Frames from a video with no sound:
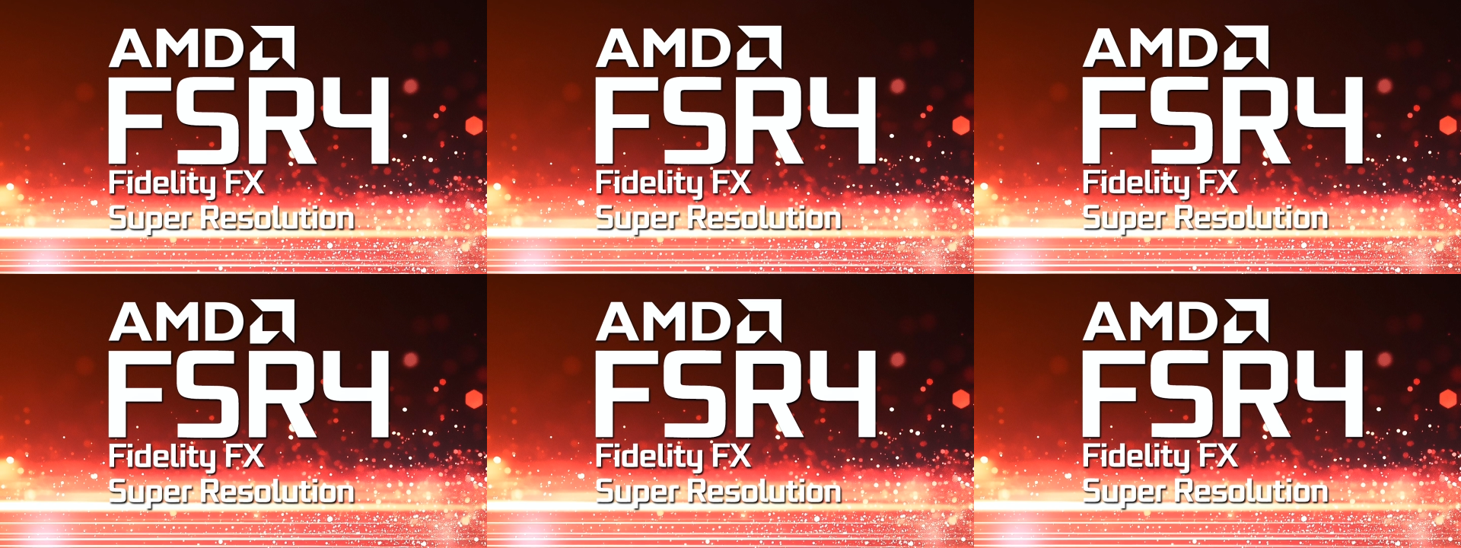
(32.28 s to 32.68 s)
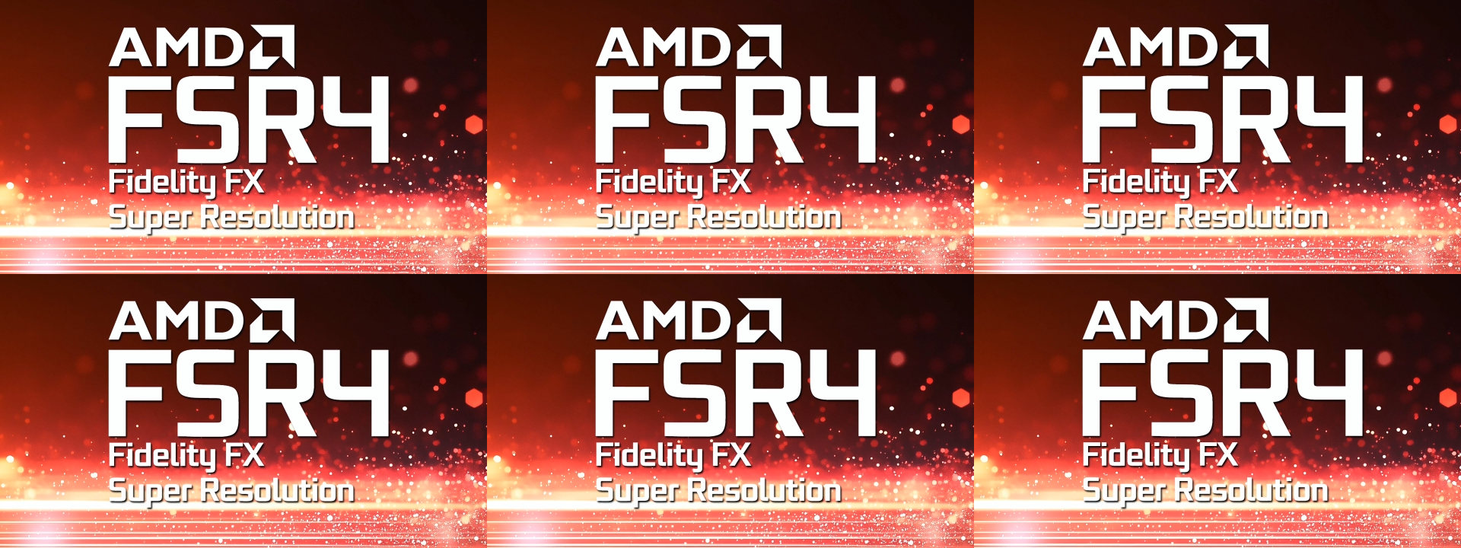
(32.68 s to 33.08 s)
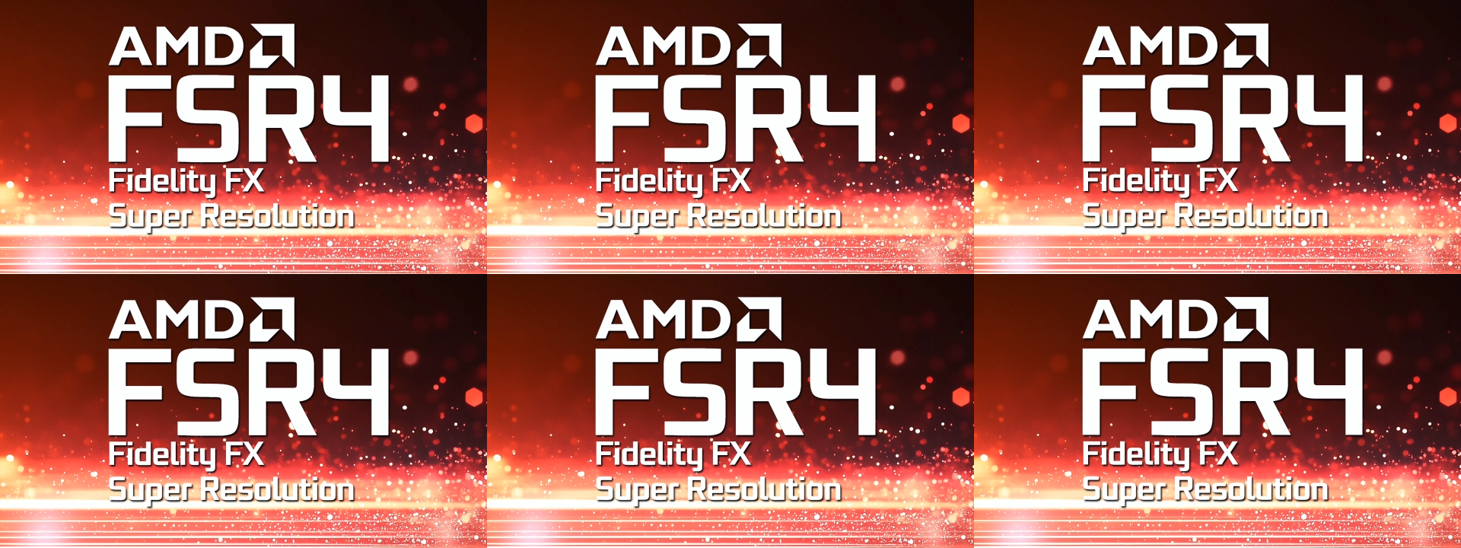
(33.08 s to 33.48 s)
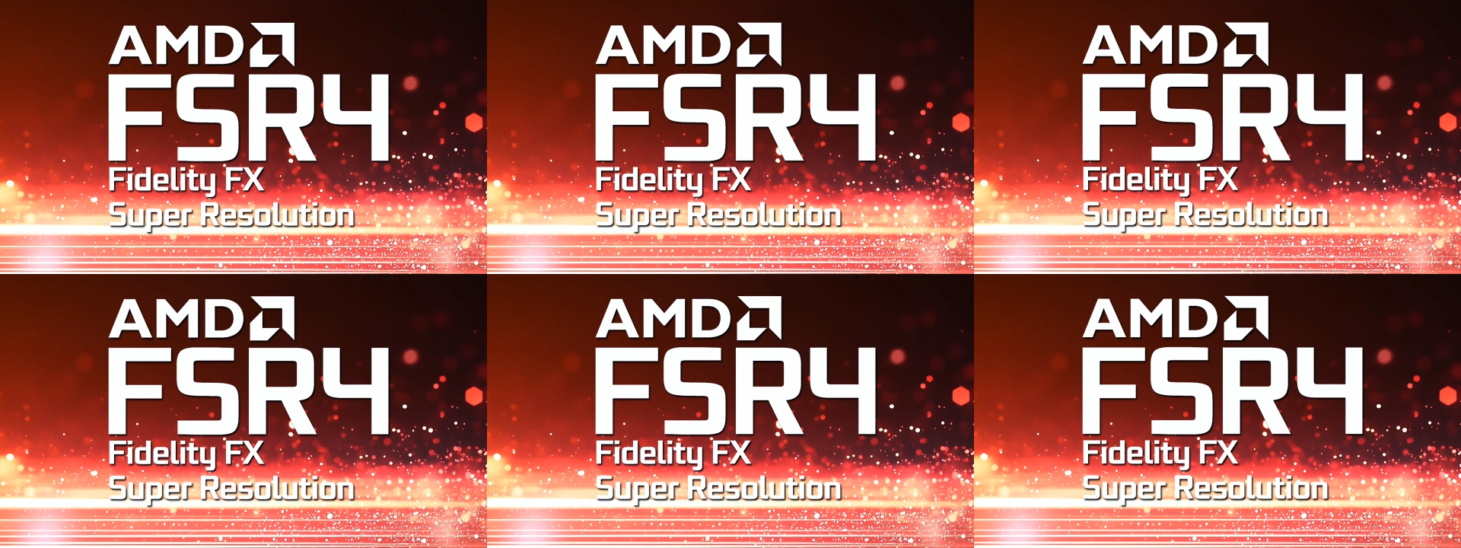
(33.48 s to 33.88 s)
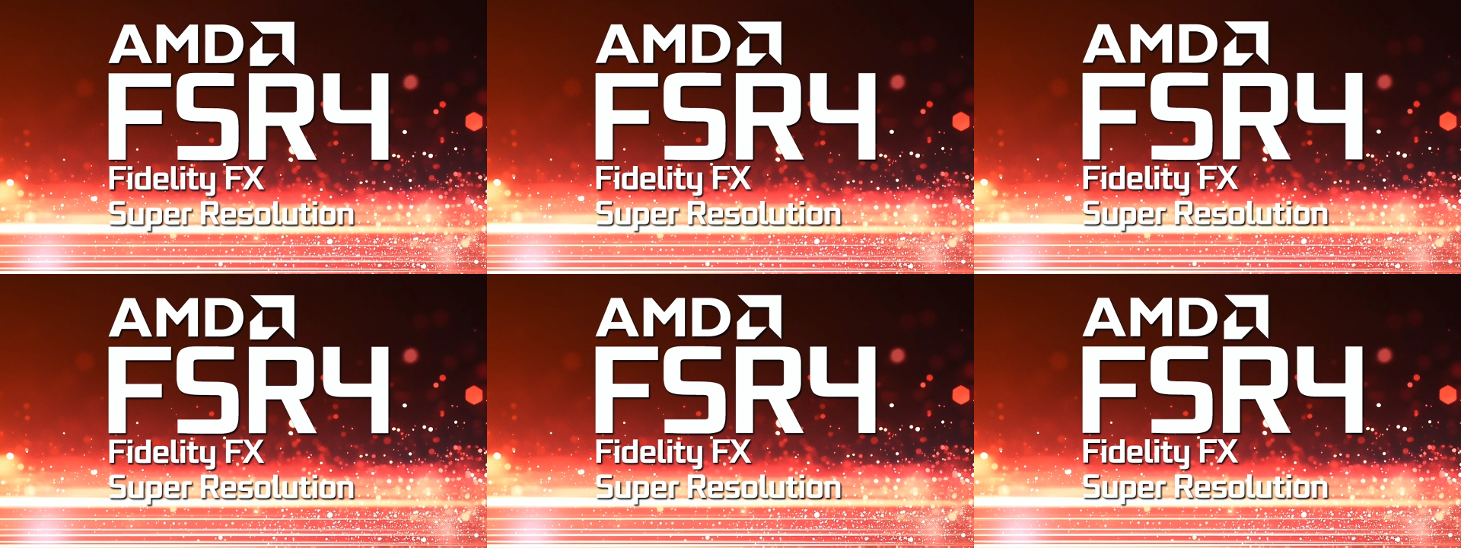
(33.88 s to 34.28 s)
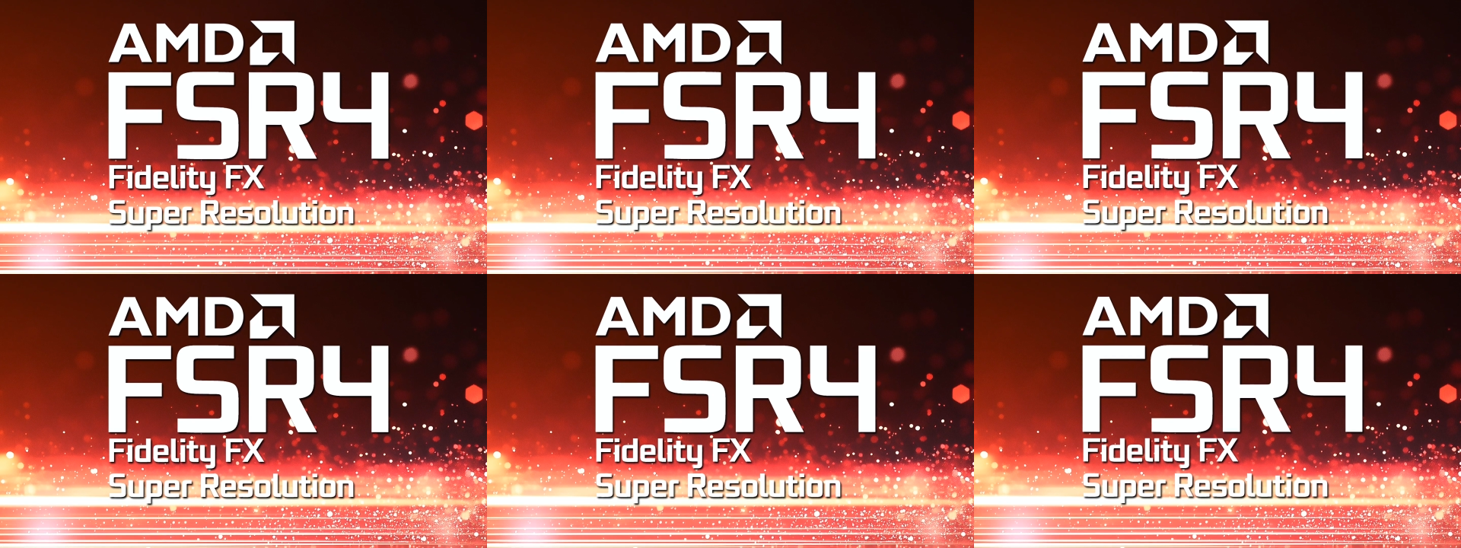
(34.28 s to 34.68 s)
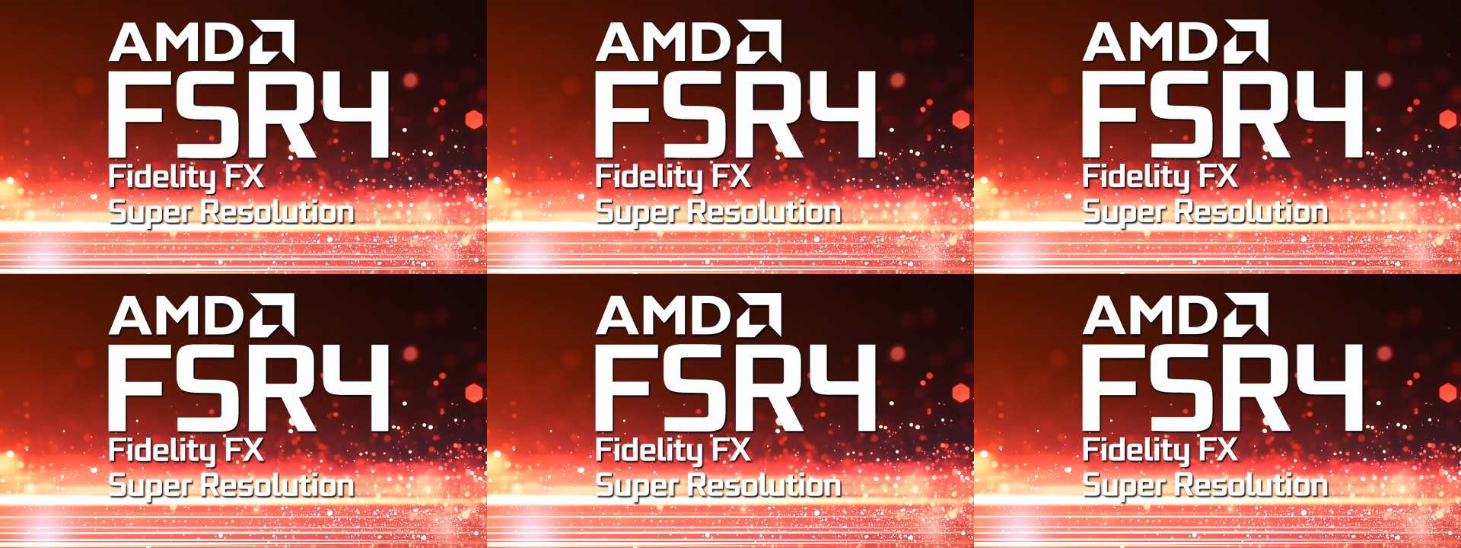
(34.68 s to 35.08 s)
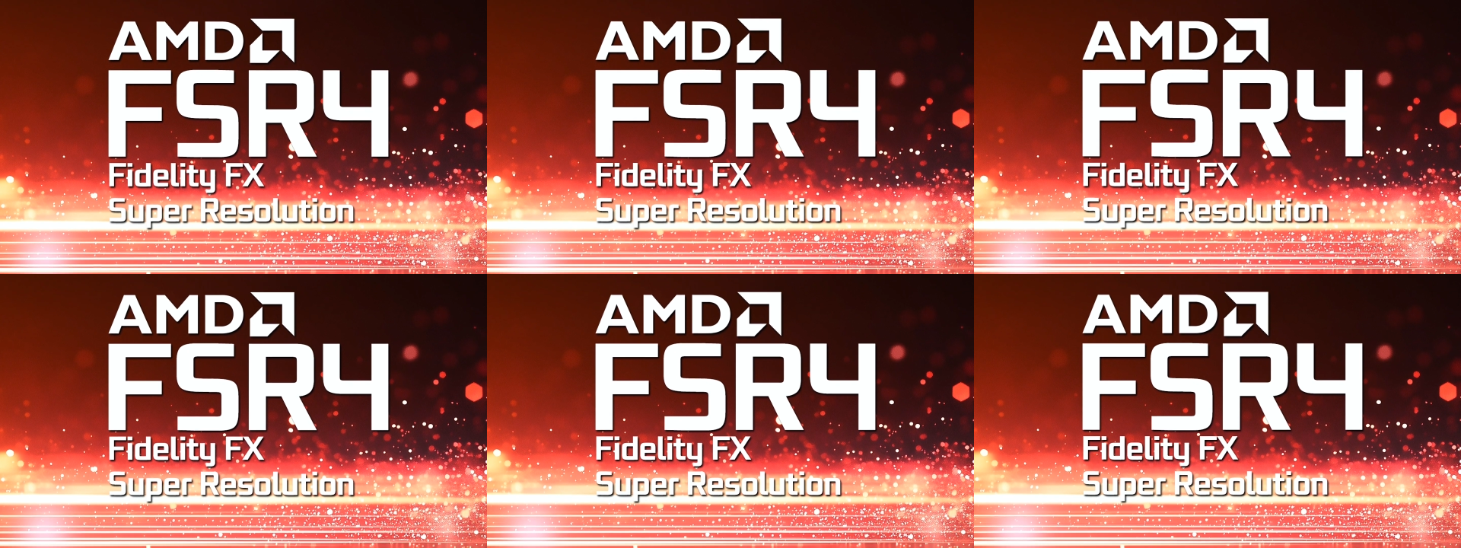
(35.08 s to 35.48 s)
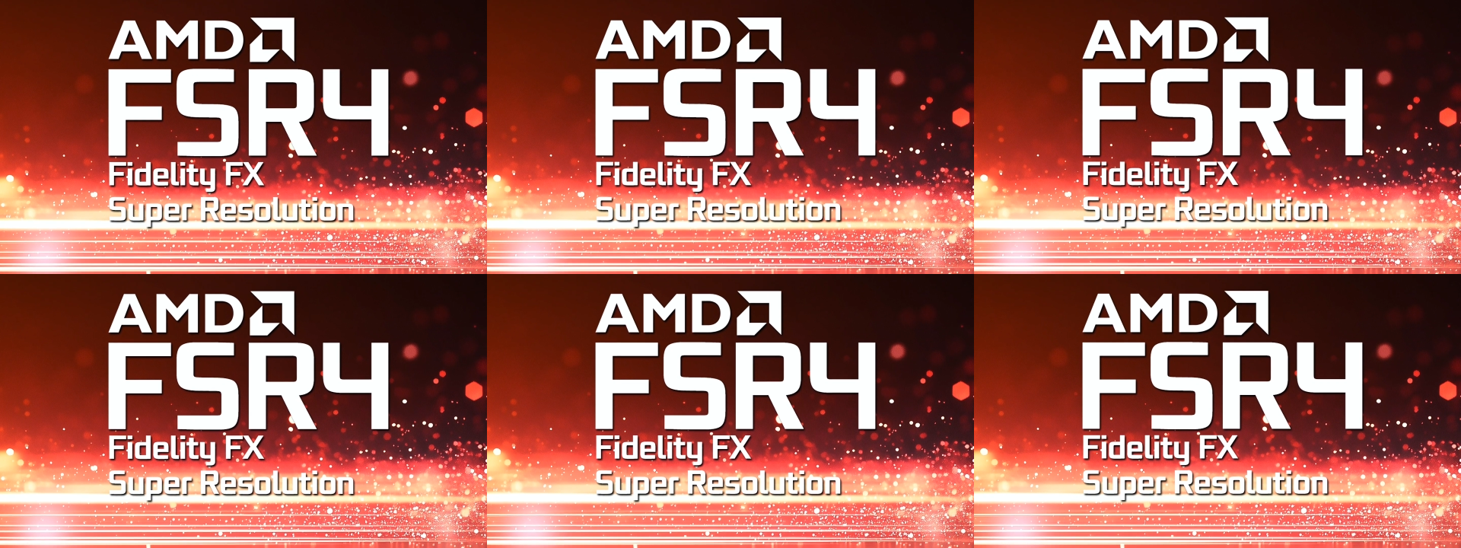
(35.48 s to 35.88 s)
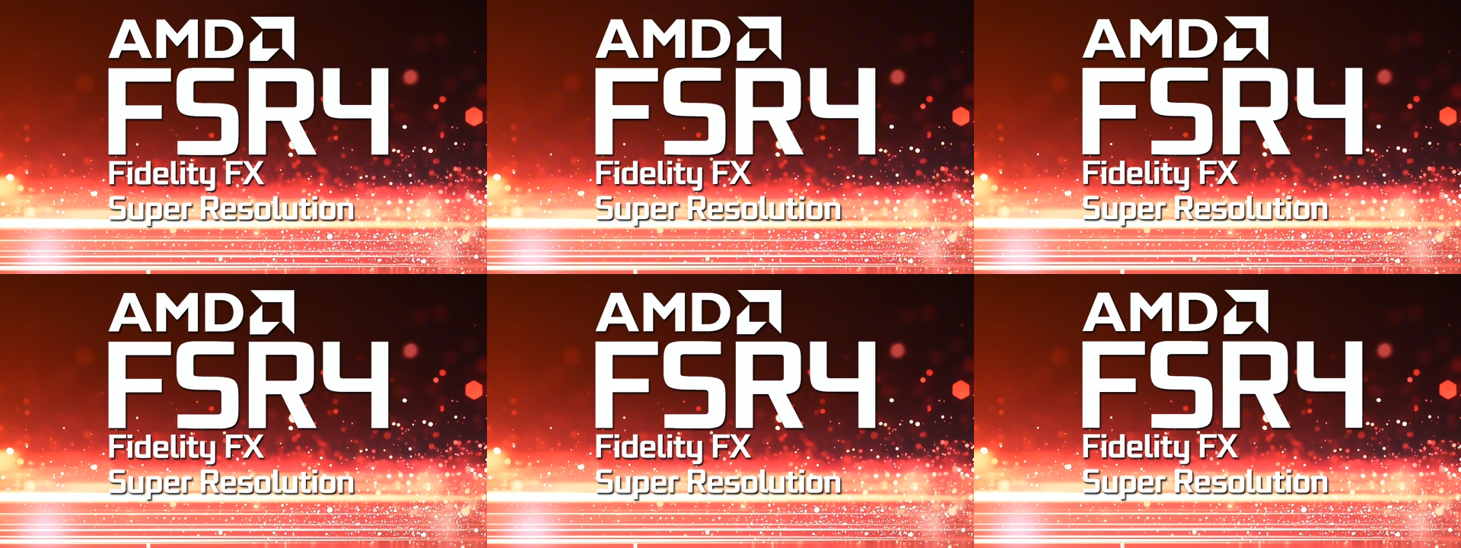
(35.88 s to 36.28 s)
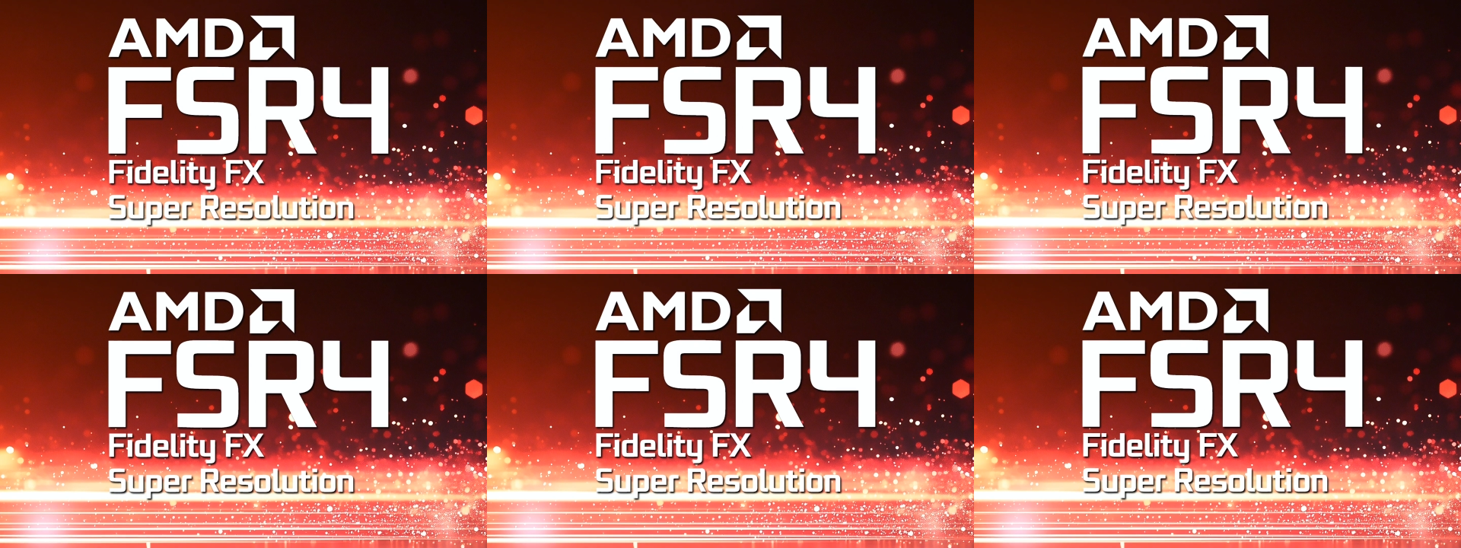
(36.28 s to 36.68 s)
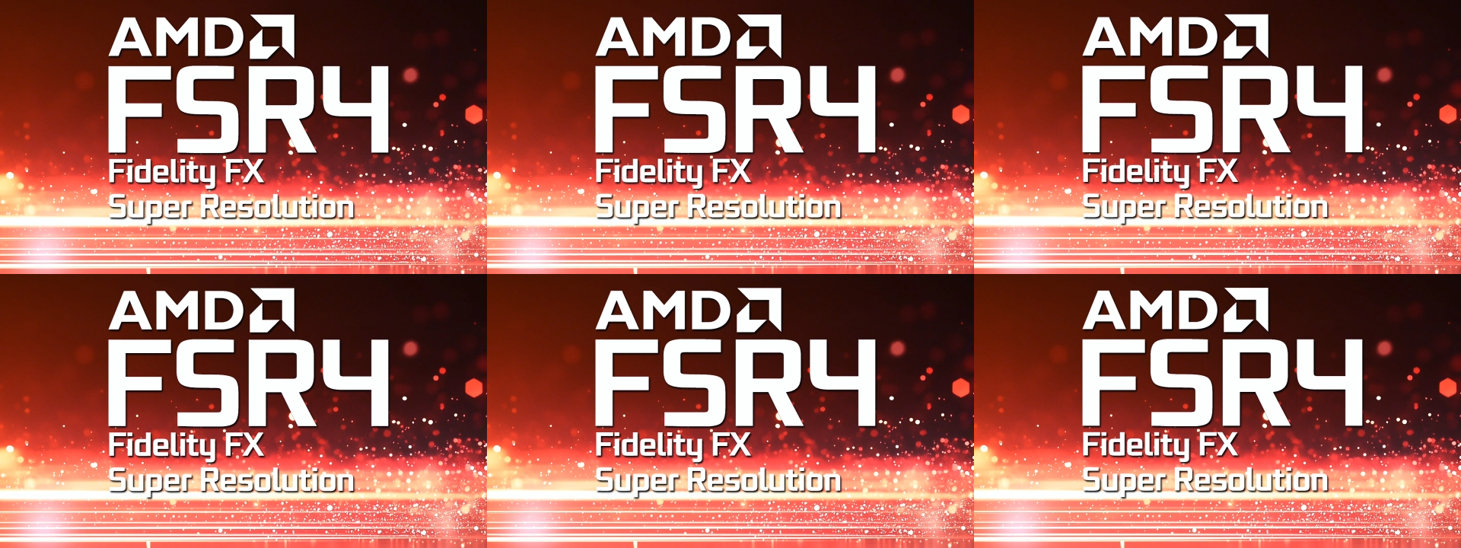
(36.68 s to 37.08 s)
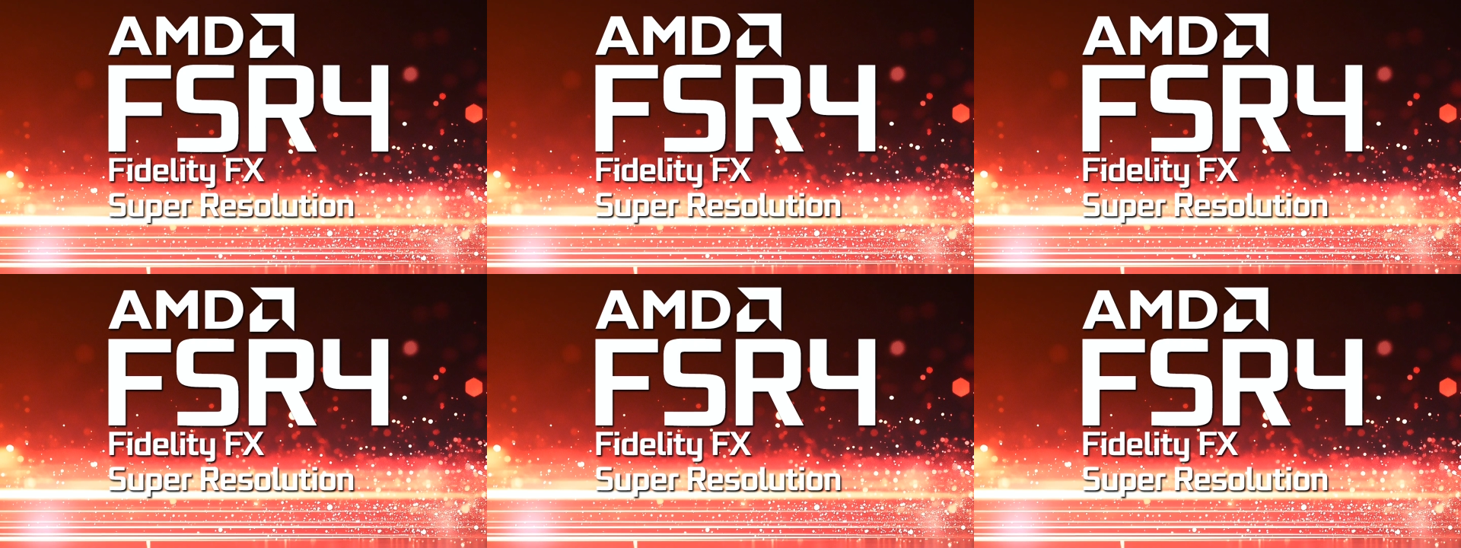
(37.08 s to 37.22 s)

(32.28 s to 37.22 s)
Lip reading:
(no speaker visible)